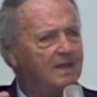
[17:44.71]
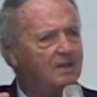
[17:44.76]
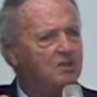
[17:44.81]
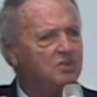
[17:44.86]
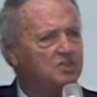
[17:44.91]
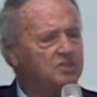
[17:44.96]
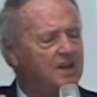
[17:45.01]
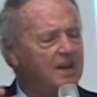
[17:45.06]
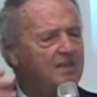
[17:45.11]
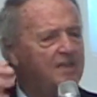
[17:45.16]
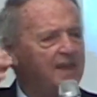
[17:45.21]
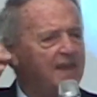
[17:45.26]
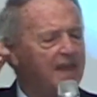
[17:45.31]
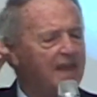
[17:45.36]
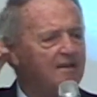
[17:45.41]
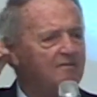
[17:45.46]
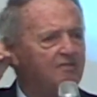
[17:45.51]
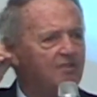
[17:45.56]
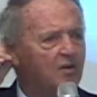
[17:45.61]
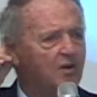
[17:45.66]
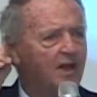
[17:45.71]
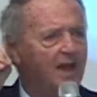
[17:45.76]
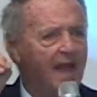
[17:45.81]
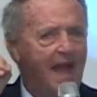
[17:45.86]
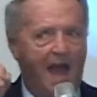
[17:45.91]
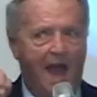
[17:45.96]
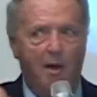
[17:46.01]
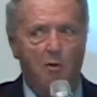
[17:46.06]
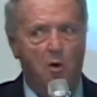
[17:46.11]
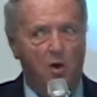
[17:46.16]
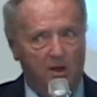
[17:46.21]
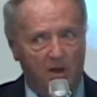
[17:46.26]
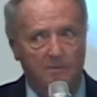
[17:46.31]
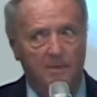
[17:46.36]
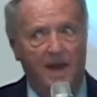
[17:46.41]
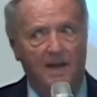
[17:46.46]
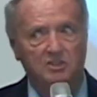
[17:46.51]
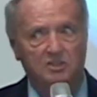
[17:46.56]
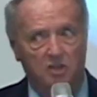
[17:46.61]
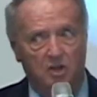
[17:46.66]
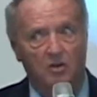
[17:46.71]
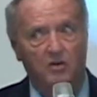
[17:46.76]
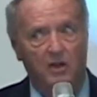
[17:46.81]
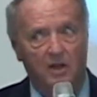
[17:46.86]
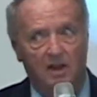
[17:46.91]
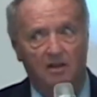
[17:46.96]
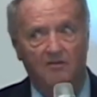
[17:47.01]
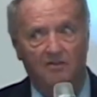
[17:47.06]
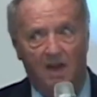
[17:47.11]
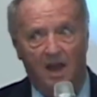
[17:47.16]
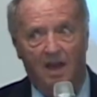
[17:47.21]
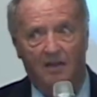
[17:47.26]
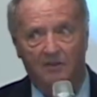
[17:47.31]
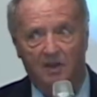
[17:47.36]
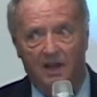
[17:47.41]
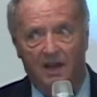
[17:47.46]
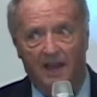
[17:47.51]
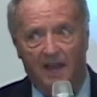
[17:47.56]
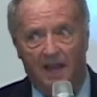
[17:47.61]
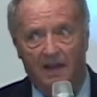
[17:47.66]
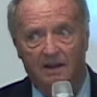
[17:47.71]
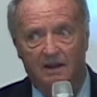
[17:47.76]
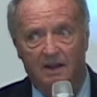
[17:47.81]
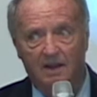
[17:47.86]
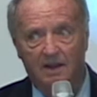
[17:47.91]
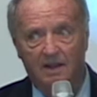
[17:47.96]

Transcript: You see the influence. I wanted my children involved in that.